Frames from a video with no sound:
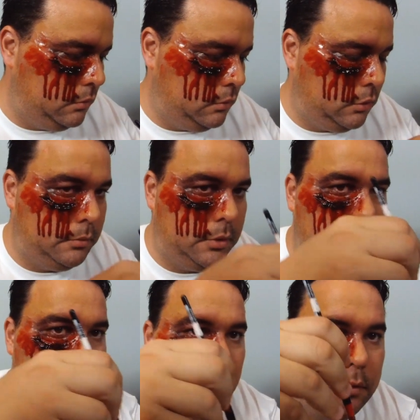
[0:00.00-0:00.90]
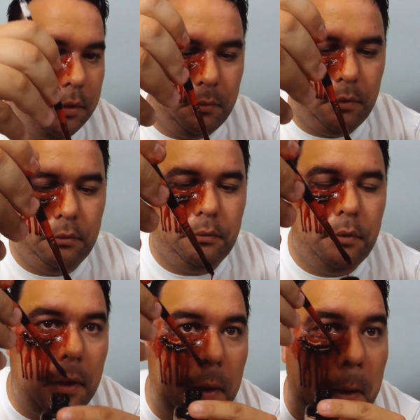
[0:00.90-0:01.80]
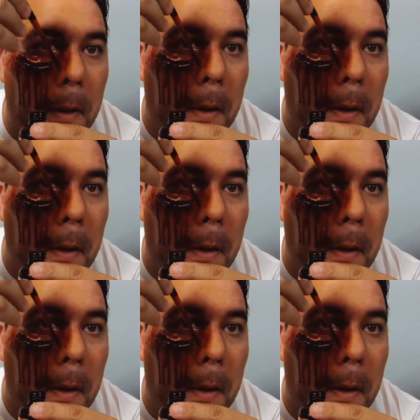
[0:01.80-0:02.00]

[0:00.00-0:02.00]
So I'm just gonna put some more right